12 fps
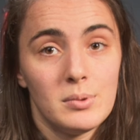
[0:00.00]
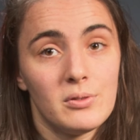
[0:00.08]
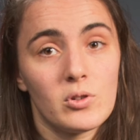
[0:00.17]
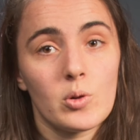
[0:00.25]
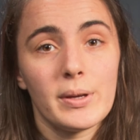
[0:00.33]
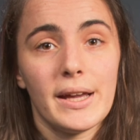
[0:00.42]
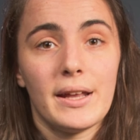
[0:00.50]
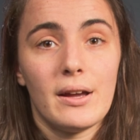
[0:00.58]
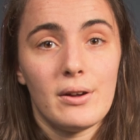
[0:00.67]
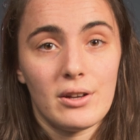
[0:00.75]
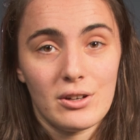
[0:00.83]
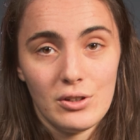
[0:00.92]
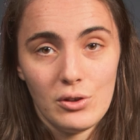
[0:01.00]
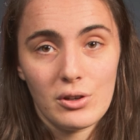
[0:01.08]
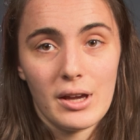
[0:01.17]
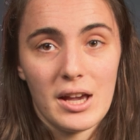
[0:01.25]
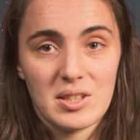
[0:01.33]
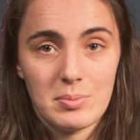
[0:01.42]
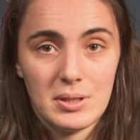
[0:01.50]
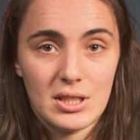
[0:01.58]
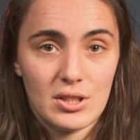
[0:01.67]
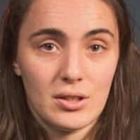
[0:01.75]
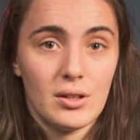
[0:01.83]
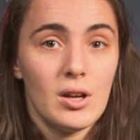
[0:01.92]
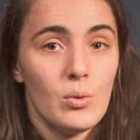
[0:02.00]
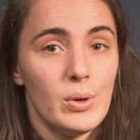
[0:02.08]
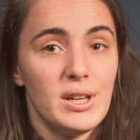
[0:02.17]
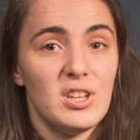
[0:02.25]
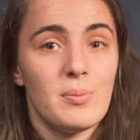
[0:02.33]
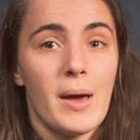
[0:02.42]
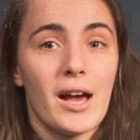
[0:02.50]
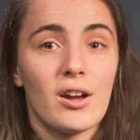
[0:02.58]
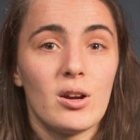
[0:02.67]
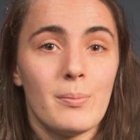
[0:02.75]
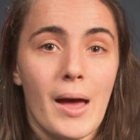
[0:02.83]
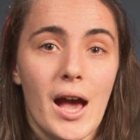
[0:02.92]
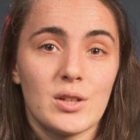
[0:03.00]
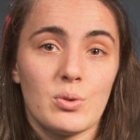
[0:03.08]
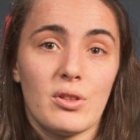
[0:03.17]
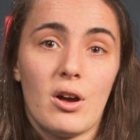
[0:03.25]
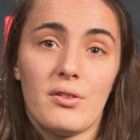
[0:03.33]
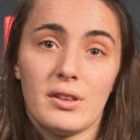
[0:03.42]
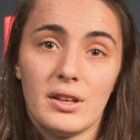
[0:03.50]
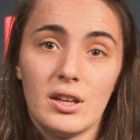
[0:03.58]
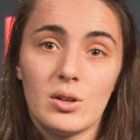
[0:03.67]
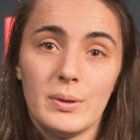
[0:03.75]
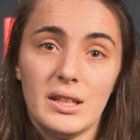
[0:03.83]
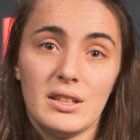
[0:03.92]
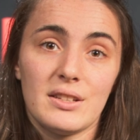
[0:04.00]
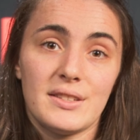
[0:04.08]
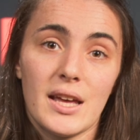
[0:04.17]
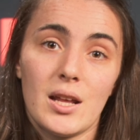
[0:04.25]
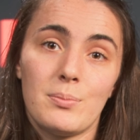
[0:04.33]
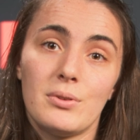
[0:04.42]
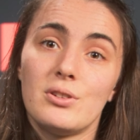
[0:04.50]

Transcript: before we head out on our New York expedition, we need to pack our bags with all the gear we need to set up,